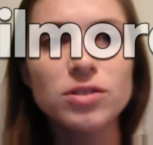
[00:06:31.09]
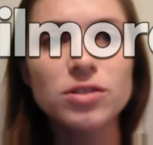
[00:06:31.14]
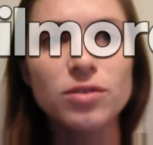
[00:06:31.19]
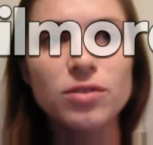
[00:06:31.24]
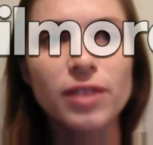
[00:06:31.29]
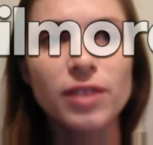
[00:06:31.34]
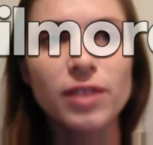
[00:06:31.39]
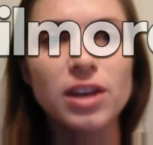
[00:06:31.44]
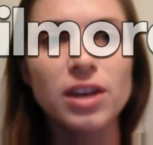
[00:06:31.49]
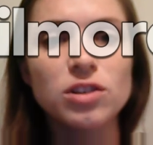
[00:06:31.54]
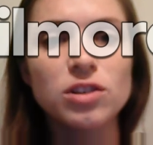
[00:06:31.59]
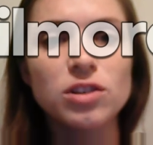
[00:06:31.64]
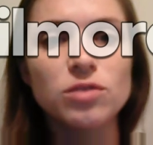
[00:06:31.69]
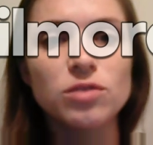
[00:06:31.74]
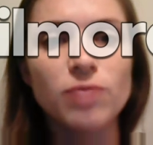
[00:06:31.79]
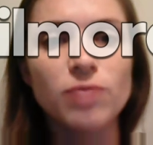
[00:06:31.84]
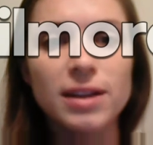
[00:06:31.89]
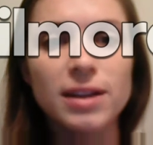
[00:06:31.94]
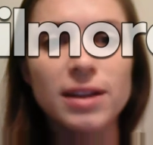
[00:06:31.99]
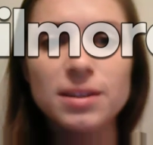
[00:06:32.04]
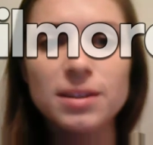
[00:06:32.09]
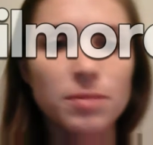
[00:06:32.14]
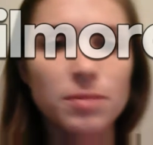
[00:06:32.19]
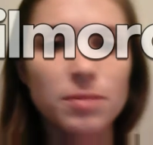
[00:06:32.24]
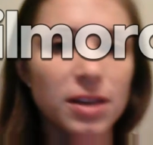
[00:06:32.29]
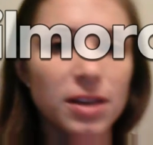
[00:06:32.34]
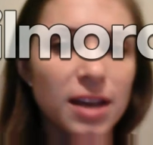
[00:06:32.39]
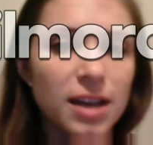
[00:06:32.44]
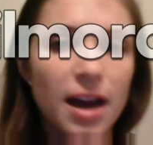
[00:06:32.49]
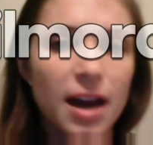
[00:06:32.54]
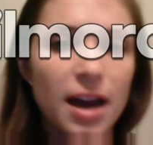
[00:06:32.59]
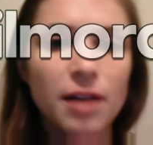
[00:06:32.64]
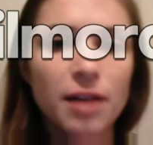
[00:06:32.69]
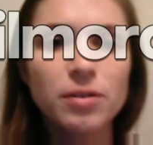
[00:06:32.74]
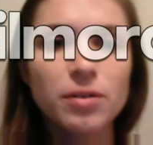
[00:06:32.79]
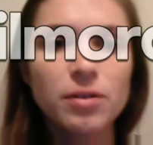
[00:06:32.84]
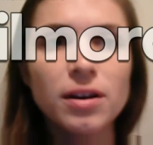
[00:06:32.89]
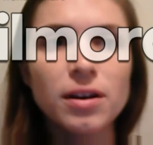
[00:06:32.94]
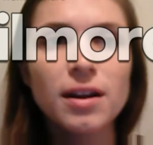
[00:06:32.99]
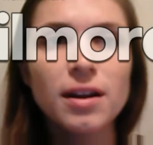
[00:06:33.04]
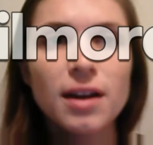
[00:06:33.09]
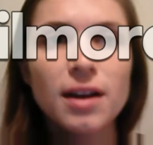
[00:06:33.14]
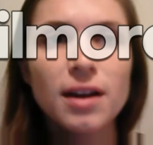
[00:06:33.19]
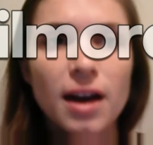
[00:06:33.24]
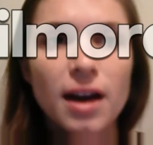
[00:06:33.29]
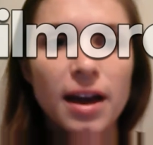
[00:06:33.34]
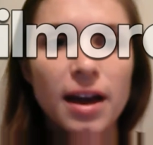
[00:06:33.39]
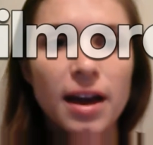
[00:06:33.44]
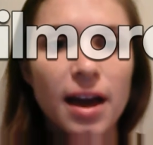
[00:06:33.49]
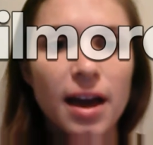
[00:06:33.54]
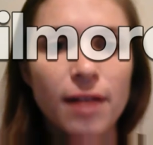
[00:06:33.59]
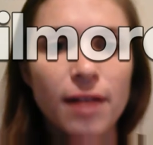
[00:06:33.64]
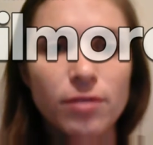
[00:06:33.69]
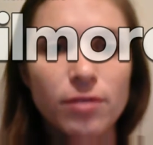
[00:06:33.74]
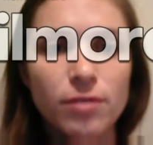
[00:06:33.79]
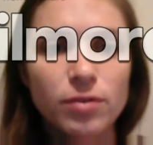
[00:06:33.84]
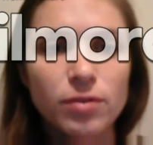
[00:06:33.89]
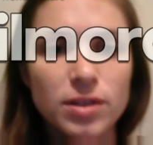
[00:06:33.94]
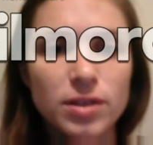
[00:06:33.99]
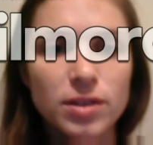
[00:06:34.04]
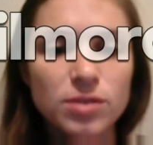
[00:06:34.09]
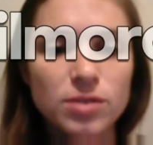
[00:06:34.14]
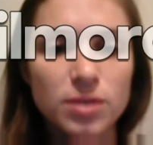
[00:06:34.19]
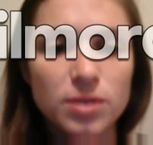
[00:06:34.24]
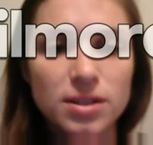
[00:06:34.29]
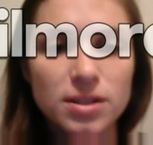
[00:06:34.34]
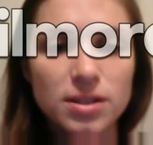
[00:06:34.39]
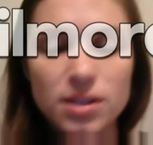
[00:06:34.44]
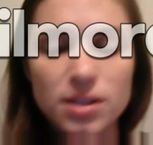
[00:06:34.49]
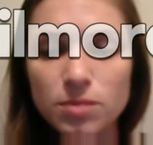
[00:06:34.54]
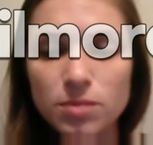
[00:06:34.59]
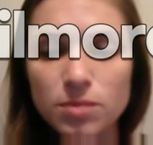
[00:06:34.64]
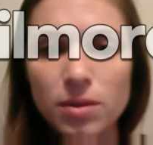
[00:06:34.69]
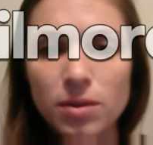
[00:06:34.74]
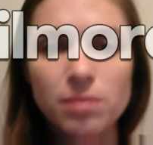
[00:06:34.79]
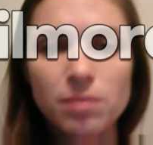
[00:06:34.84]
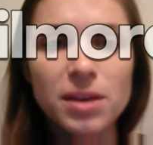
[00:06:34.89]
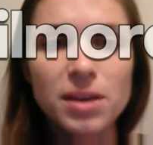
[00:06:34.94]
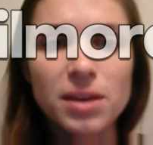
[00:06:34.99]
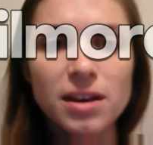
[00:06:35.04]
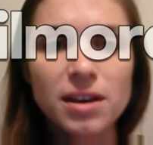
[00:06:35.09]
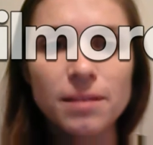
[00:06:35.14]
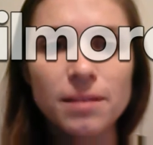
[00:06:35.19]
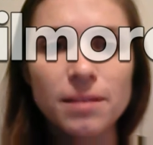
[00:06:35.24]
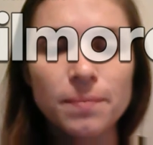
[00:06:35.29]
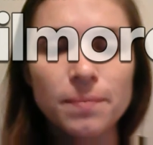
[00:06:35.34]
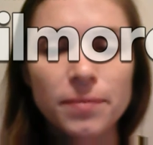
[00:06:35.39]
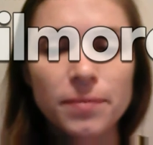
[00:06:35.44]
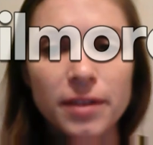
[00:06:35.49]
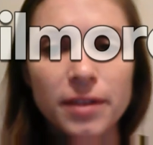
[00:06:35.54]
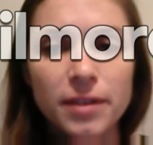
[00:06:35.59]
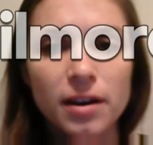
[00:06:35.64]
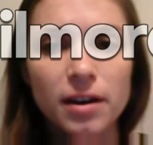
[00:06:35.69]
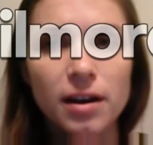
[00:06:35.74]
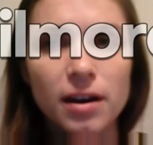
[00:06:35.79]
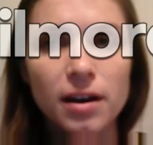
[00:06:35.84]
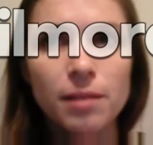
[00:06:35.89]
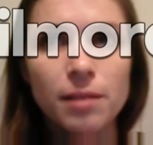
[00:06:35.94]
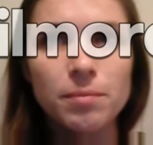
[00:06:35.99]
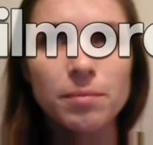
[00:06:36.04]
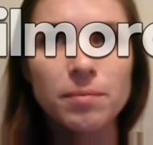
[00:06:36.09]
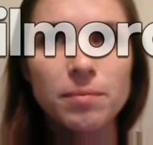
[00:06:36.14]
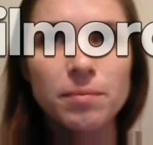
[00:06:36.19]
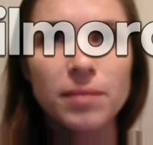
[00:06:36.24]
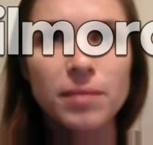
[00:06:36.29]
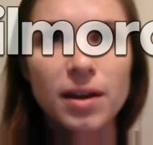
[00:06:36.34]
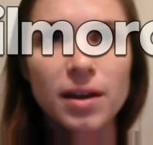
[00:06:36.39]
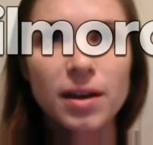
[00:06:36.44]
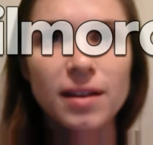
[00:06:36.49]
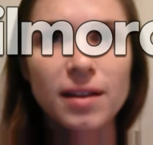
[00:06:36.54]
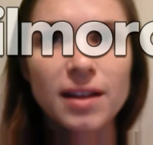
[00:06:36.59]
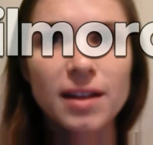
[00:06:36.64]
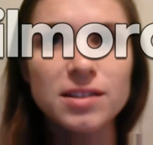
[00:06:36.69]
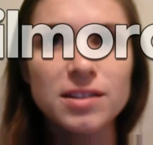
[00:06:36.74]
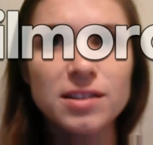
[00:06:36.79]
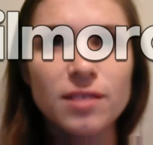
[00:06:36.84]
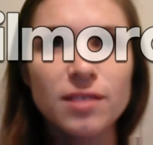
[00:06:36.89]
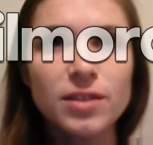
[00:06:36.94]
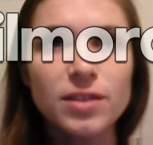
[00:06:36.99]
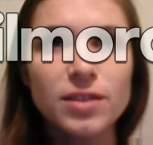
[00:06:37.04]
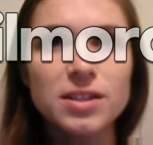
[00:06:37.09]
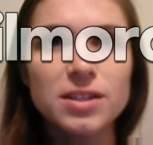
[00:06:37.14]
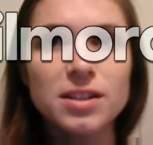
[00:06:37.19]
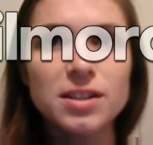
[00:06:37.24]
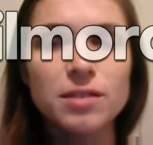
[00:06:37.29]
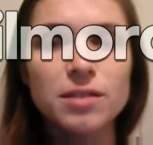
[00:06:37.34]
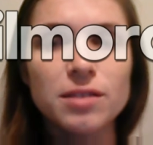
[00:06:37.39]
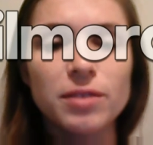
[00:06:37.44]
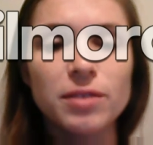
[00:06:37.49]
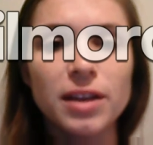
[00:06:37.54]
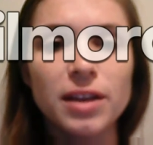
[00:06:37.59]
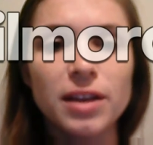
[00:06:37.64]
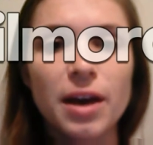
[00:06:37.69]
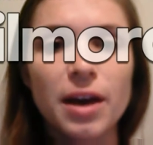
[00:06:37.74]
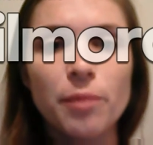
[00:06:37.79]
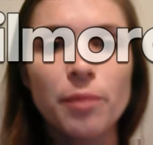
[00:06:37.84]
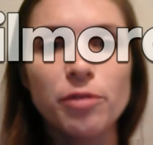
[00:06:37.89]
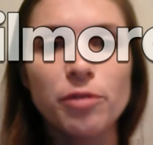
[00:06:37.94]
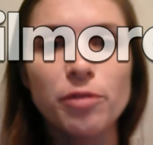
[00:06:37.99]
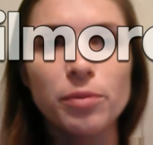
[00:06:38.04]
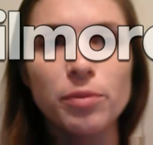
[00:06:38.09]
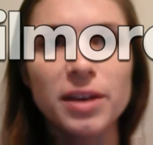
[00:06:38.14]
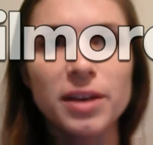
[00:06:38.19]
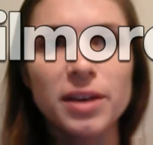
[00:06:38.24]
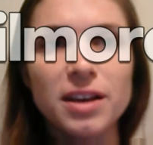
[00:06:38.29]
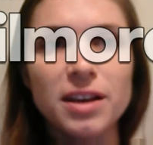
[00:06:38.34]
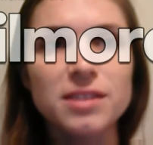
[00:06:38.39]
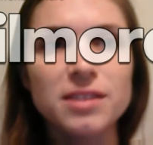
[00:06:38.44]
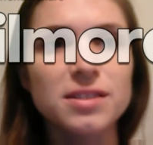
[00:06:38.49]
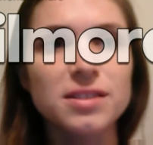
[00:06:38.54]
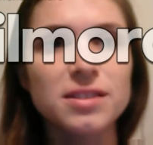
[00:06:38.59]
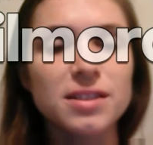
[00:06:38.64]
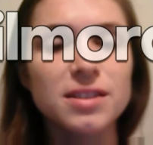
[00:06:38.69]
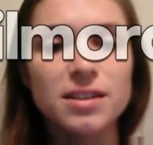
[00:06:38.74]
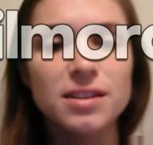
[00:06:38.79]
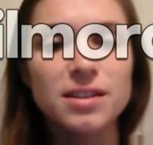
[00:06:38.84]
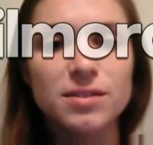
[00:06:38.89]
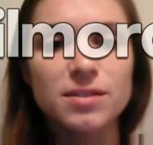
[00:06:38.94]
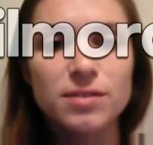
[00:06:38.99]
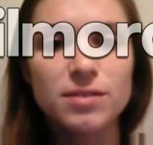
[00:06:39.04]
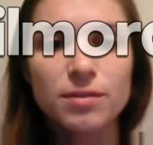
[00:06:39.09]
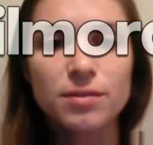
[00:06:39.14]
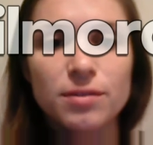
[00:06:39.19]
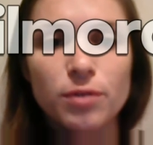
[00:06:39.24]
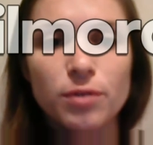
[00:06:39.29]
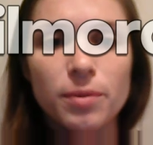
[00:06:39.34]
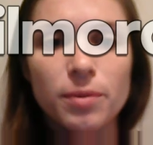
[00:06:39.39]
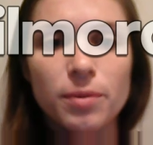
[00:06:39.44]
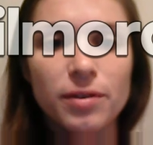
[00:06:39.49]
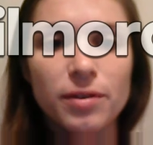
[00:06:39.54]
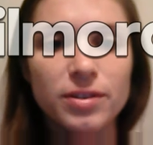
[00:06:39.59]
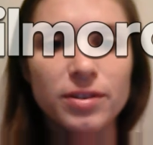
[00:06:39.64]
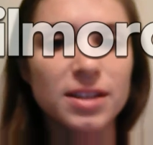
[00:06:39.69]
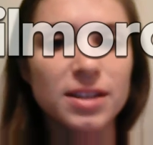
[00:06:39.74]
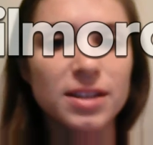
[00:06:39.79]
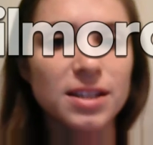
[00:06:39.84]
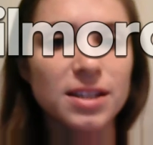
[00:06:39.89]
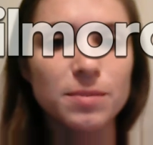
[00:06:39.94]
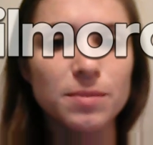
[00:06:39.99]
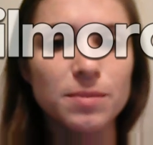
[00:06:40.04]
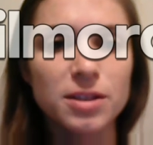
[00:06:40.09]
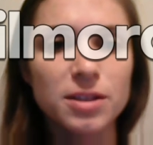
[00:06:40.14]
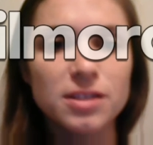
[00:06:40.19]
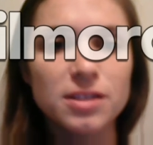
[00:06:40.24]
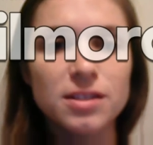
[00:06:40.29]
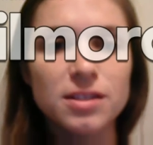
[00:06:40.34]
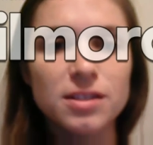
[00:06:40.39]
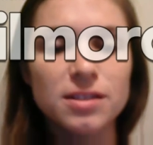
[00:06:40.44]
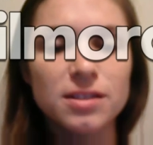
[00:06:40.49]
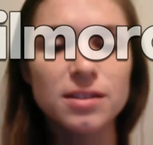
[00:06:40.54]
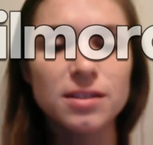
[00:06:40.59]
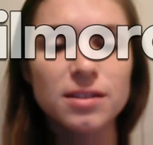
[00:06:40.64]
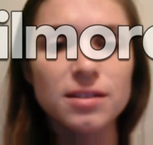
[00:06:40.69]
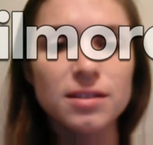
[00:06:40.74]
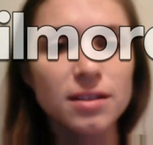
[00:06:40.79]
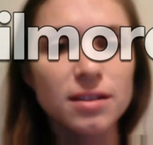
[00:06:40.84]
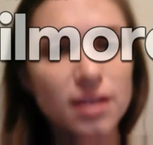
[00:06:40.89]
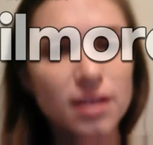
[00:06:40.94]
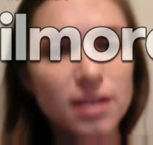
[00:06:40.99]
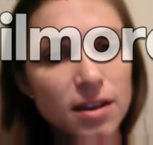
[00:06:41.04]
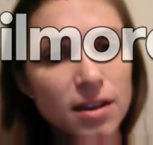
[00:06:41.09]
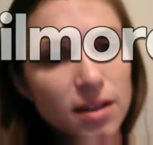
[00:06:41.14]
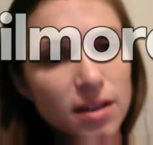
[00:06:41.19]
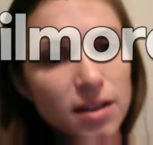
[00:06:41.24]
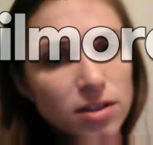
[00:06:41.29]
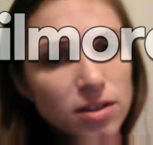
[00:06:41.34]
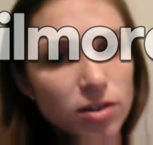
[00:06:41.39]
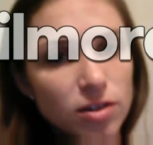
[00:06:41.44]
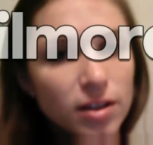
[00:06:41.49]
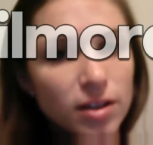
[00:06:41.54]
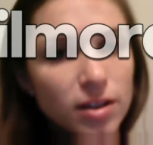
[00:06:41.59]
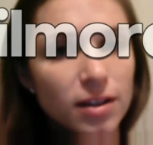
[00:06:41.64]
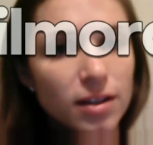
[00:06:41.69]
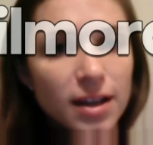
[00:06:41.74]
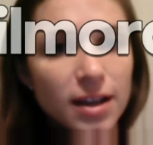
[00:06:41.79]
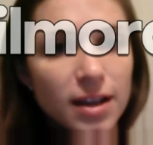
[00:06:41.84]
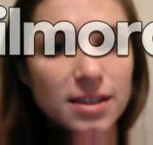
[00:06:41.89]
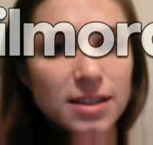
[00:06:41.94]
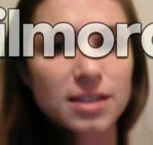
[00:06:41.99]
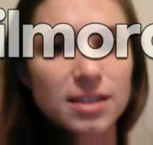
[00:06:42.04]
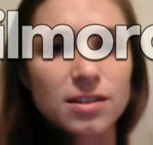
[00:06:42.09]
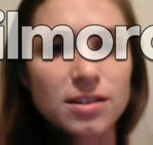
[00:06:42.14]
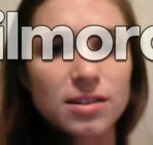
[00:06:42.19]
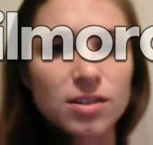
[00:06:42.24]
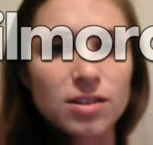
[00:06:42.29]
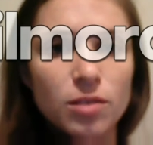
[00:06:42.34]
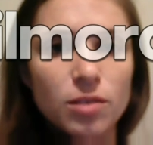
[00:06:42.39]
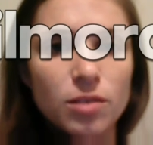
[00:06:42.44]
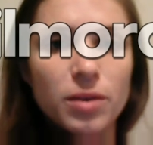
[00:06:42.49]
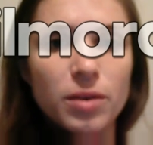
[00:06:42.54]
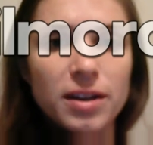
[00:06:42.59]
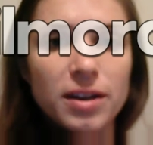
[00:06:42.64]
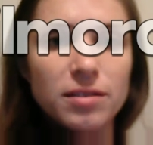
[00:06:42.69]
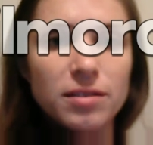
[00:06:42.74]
So if I need to write something down, I have the resources with me, and that's obviously really helpful because the formative assessments during the lessons are what